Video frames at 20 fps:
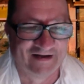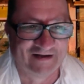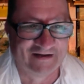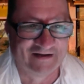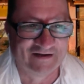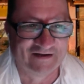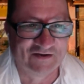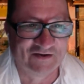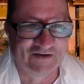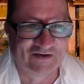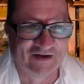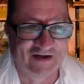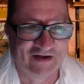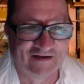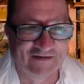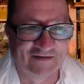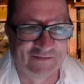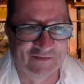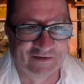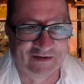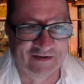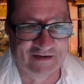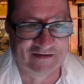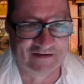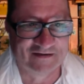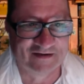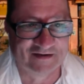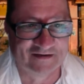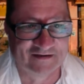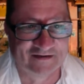She hates what I
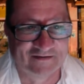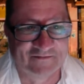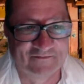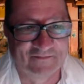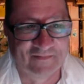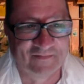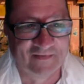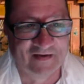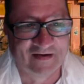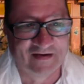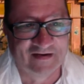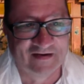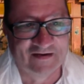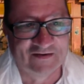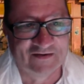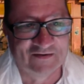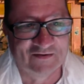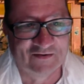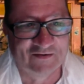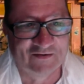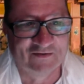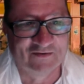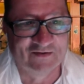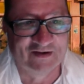said. So